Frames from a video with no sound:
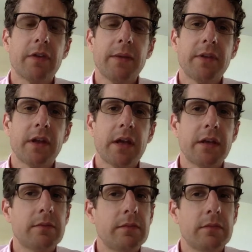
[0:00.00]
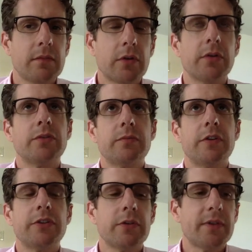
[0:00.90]
frame that
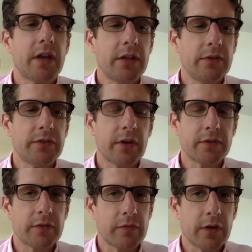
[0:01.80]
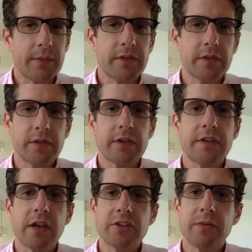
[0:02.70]
the term that I use often to frame this is
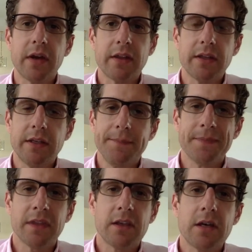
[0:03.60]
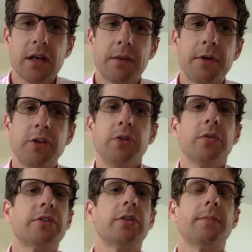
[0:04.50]
contextuality. A
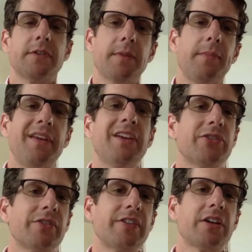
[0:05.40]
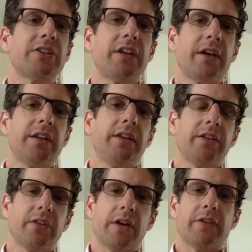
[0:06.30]
newer term is maybe intersectionality, that
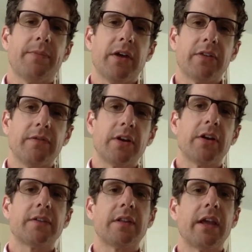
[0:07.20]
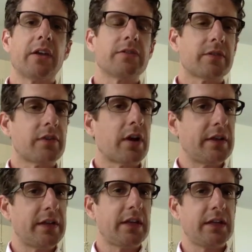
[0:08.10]
talks about the various layers of our
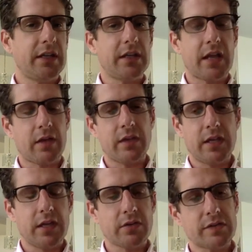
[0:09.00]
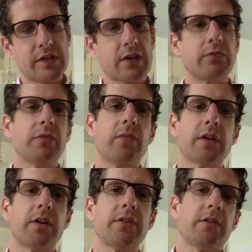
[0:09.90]
identity and how they intersect with one
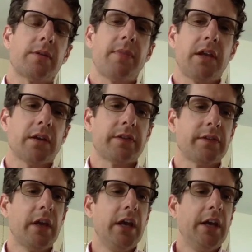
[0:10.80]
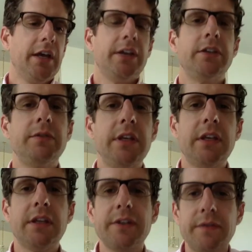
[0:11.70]
another and make us
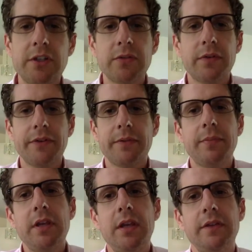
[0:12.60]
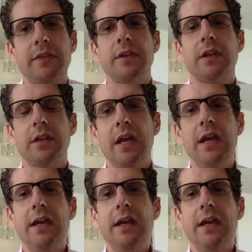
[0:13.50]
unique individuals and beings. And then